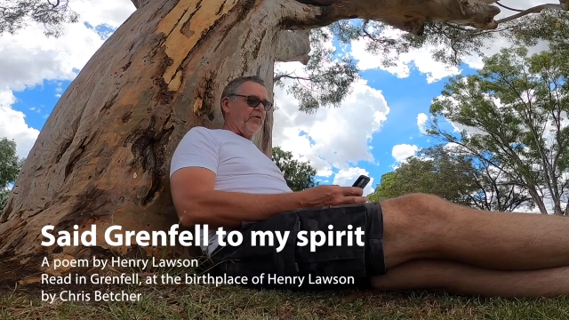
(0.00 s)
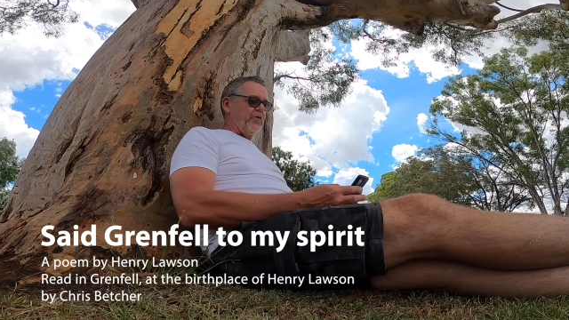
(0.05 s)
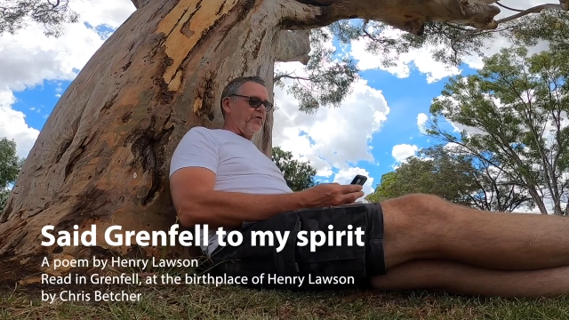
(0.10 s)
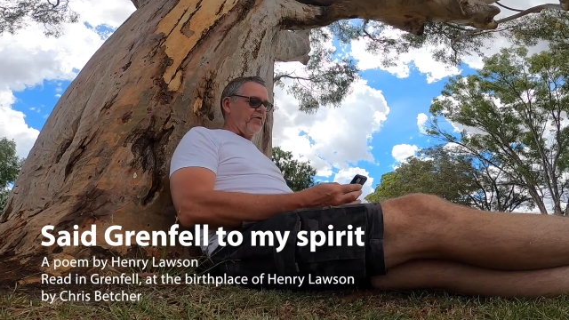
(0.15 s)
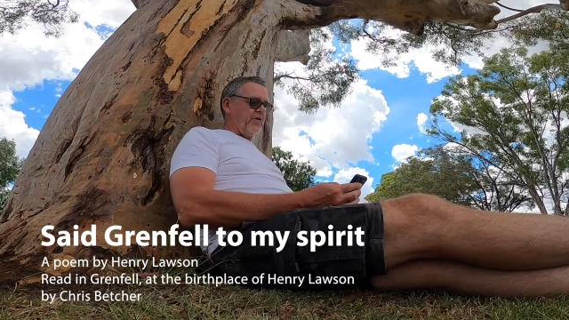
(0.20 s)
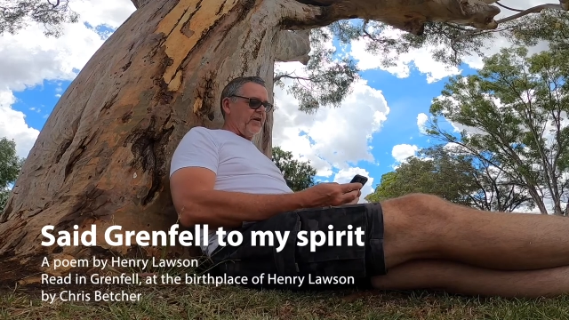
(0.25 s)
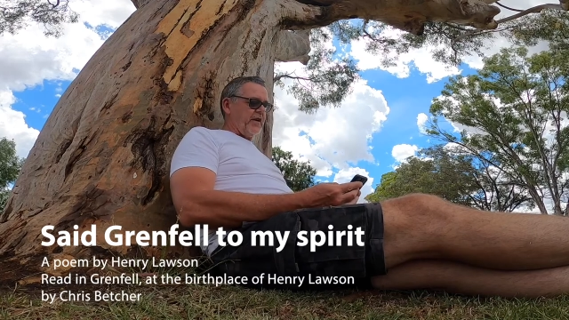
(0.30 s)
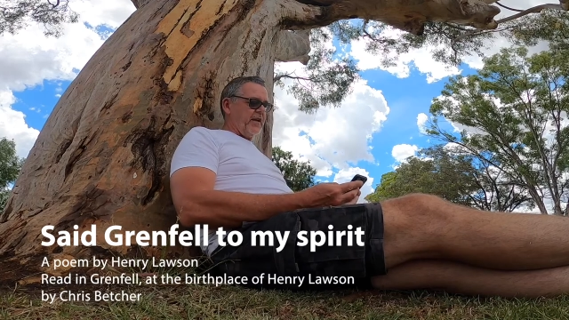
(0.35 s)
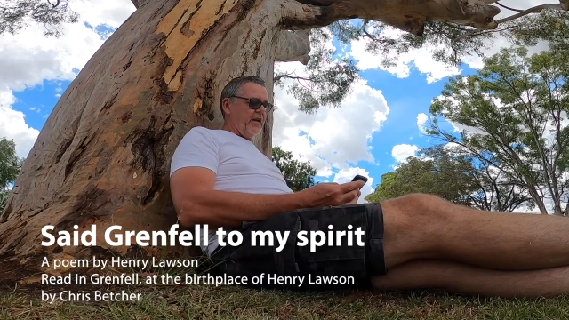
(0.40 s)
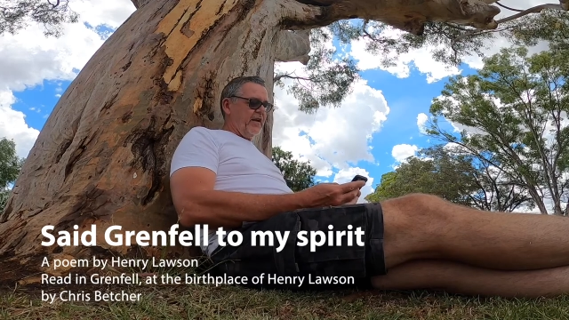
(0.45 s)
old
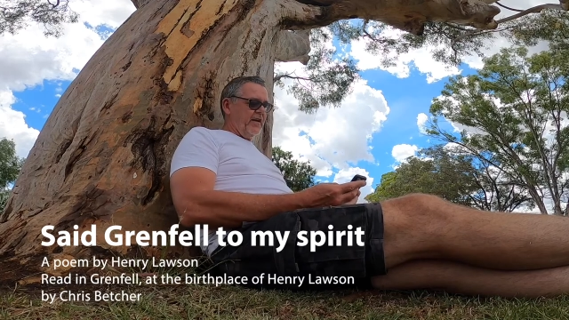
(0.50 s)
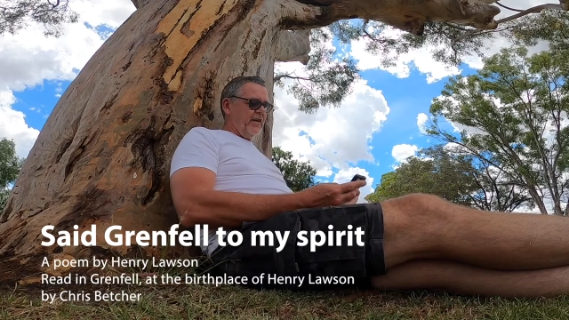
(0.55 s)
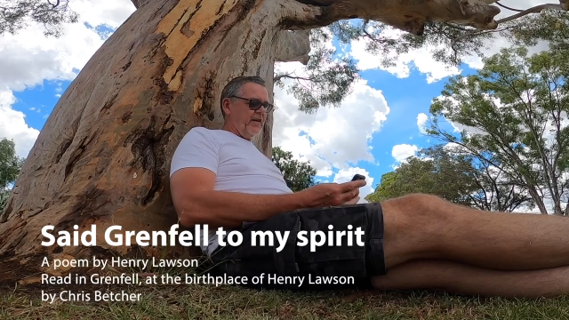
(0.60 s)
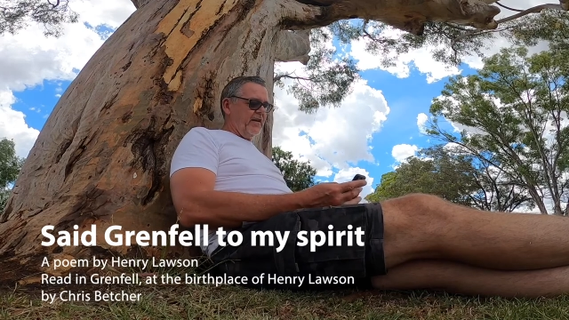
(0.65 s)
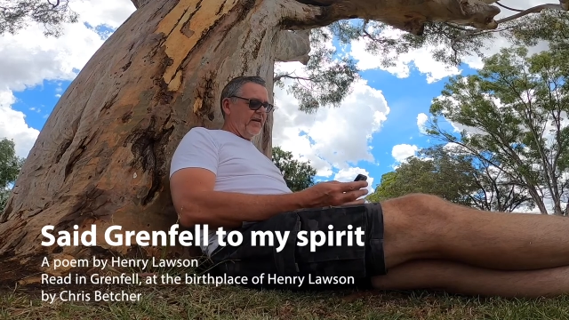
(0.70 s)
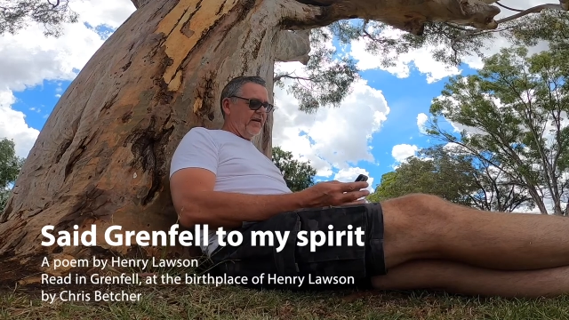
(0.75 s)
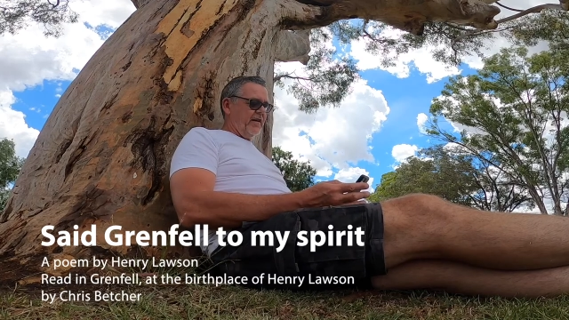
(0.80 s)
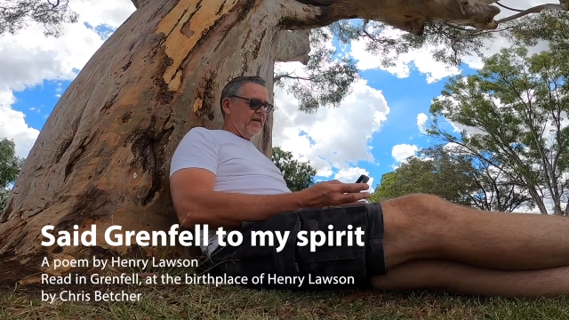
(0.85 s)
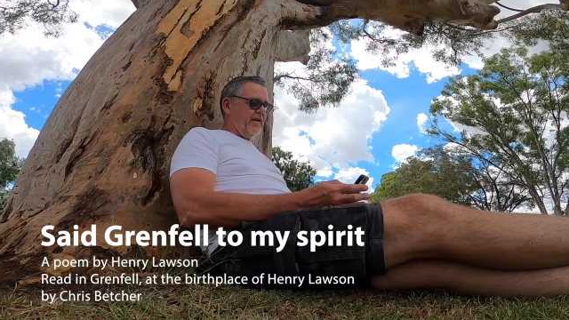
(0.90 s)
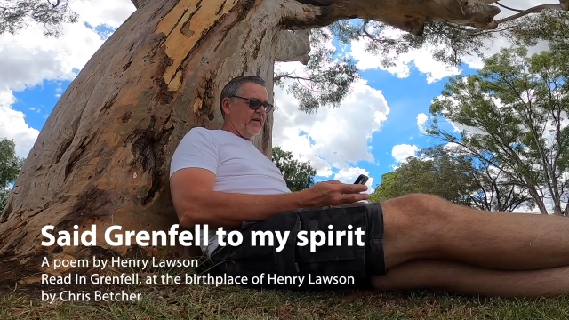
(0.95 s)
tree,
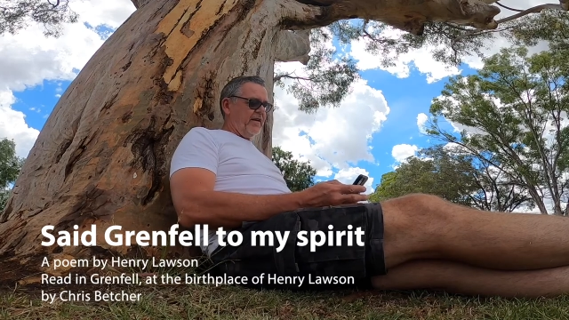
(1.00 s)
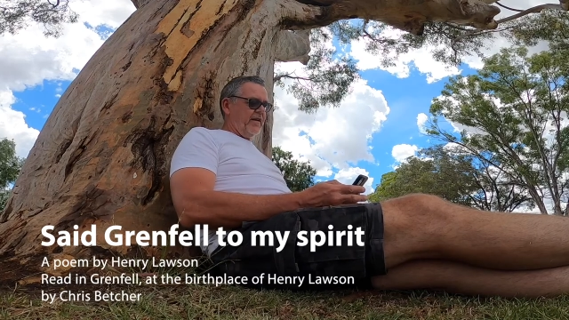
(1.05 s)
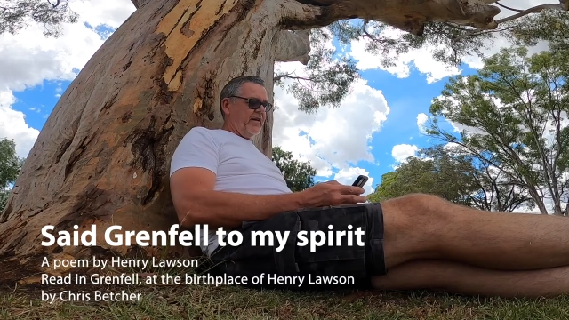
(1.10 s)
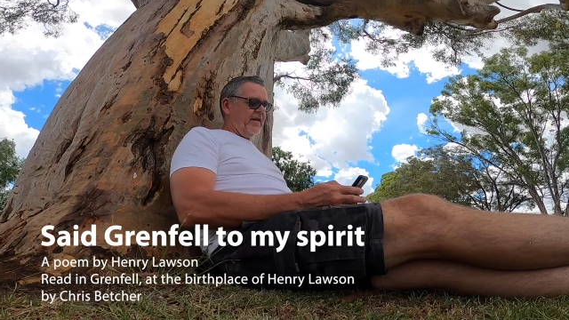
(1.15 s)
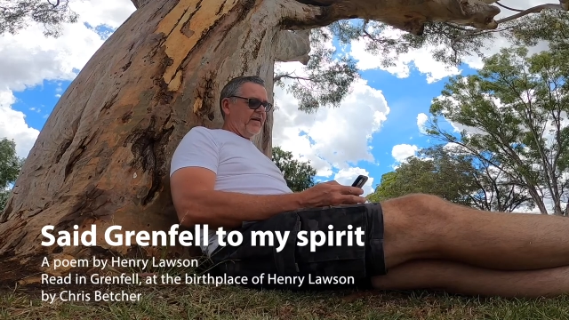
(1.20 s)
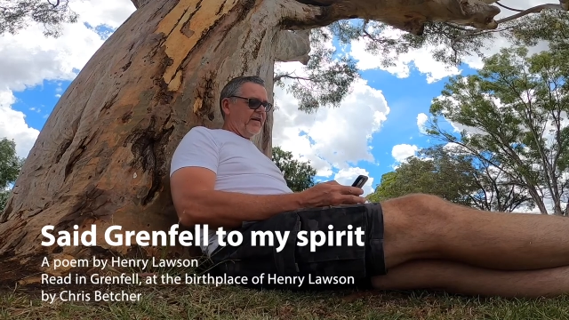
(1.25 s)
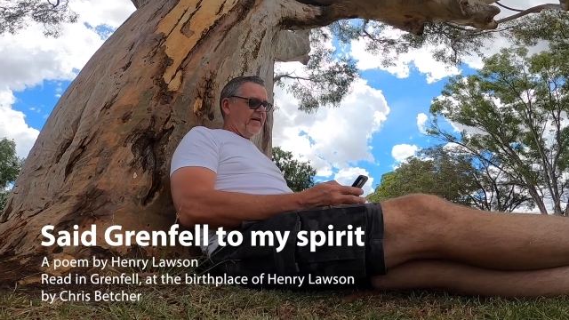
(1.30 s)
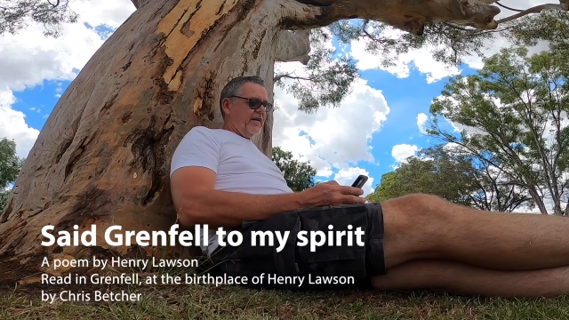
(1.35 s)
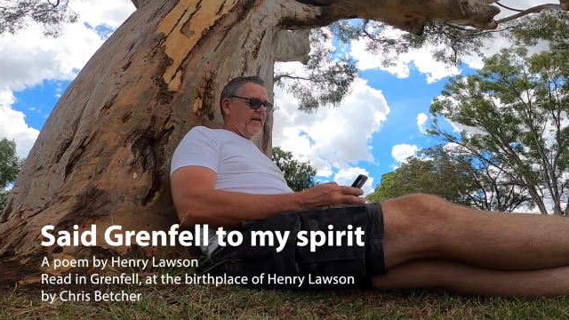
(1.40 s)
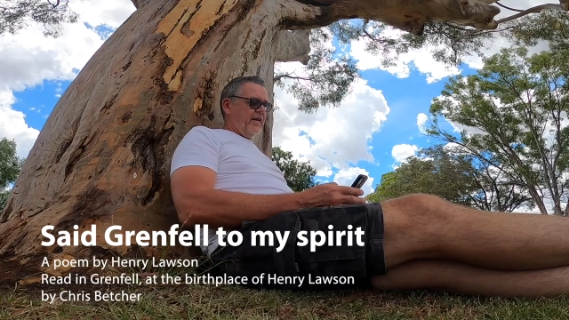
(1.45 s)

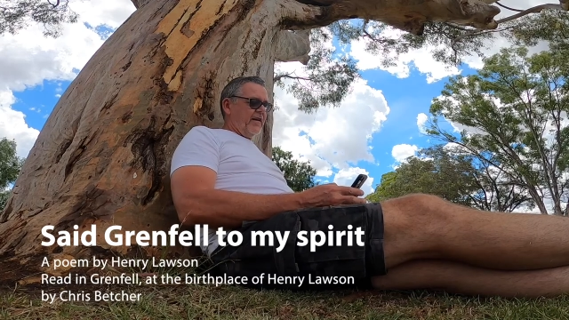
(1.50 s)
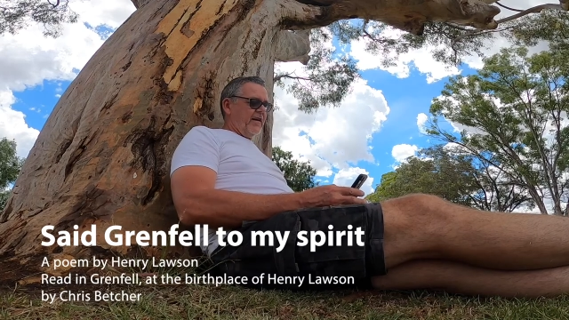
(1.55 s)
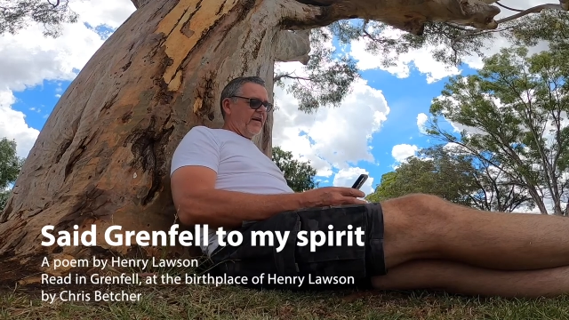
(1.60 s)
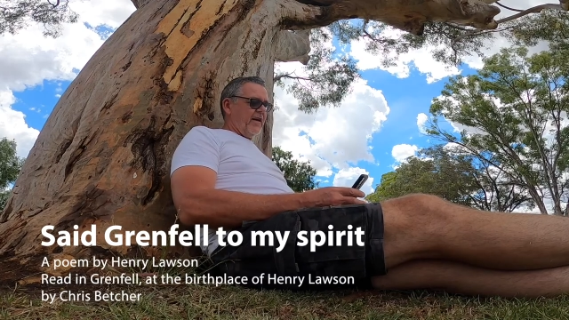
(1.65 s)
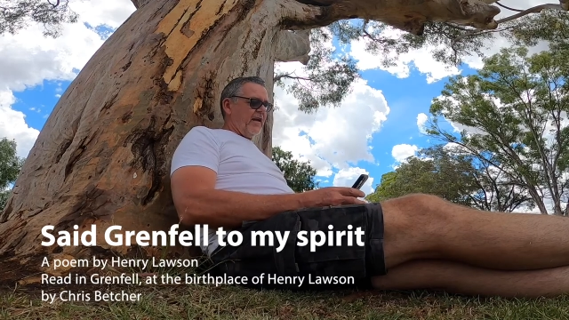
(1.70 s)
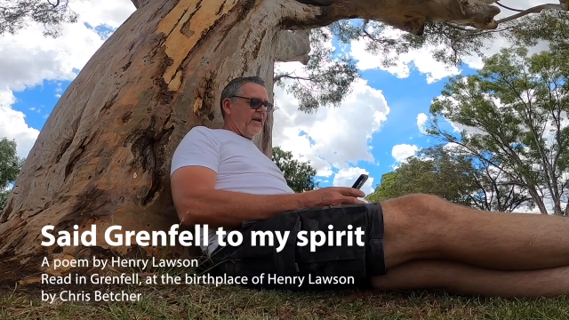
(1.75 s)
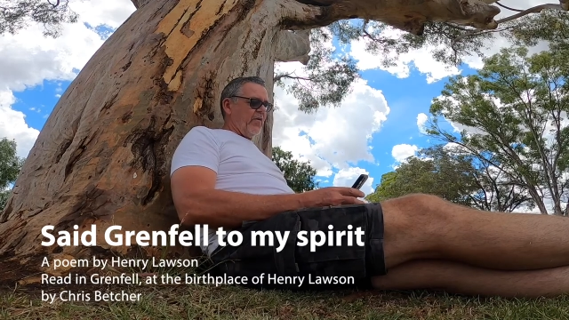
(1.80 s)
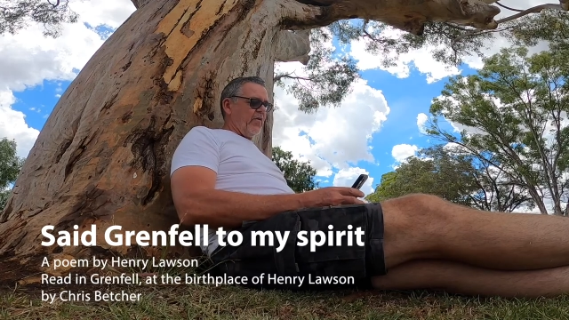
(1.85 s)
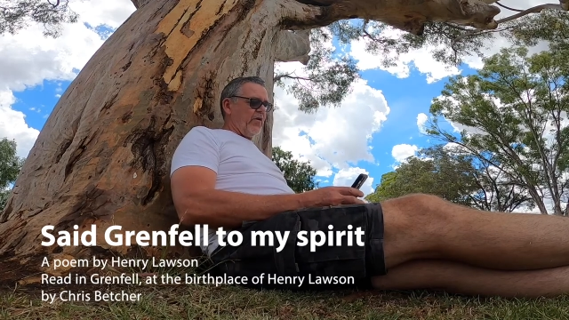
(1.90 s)
and